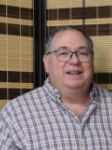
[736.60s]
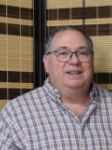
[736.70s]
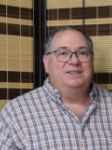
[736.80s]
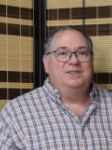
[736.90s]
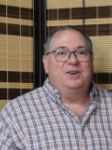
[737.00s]

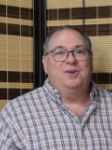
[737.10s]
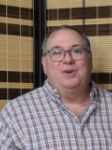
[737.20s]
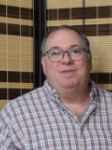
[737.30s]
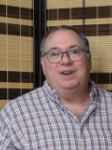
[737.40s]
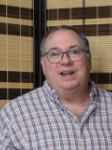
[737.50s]
So
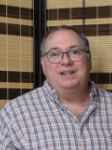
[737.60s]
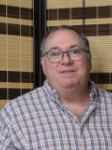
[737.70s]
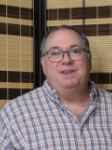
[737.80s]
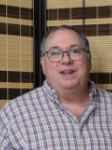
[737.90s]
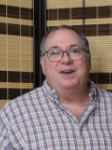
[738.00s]
if you liked the
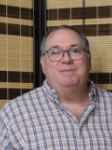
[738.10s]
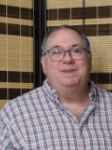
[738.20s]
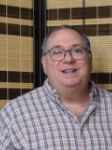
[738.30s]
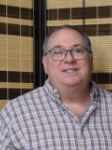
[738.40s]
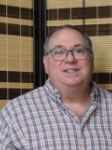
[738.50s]
video,
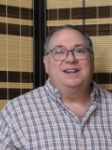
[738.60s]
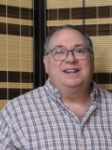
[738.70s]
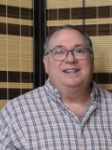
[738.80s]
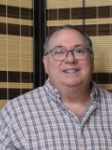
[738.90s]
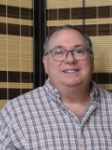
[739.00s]
please like,
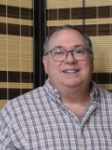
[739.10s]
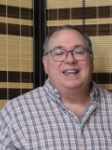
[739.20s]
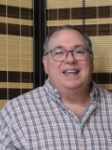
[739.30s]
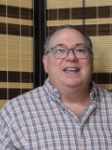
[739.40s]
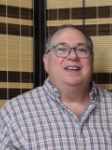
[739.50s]

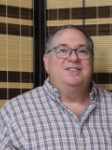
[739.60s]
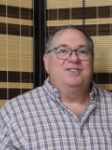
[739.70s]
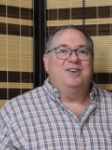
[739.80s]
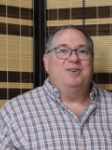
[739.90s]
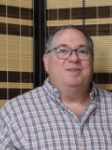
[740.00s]

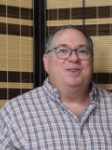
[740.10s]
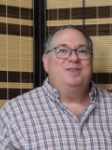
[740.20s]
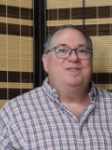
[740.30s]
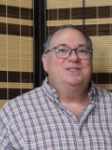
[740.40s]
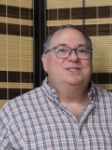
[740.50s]
share it with your
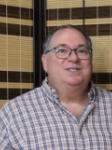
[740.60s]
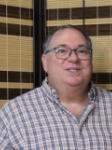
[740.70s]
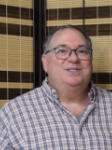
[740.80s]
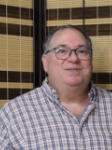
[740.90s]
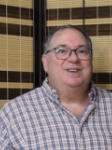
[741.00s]

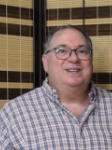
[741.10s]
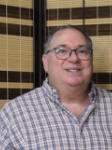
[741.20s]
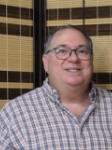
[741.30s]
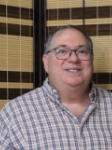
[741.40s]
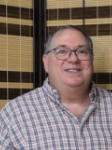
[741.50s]
physicist
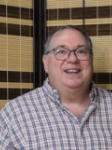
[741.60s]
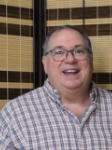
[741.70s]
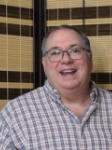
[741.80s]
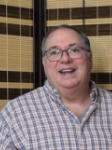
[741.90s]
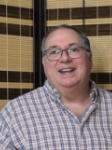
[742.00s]
friends,
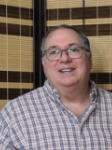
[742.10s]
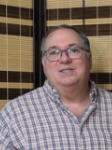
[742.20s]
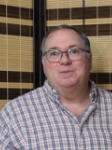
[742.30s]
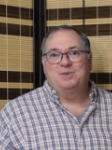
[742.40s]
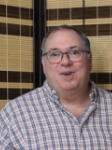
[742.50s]
and
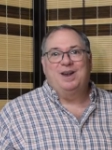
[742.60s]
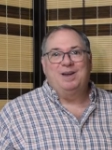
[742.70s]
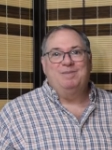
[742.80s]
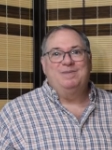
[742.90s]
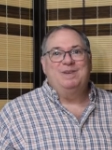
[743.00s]

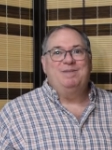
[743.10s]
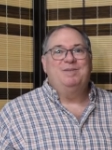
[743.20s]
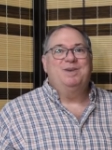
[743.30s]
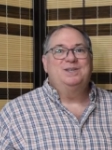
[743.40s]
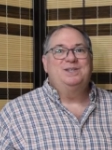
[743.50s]
subscribe if you
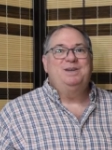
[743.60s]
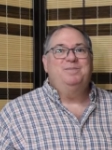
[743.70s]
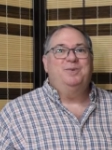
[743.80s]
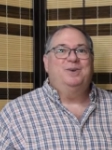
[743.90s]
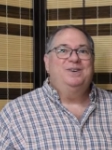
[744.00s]
want to see
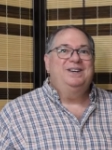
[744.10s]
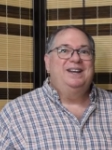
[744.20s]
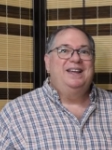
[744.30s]
more.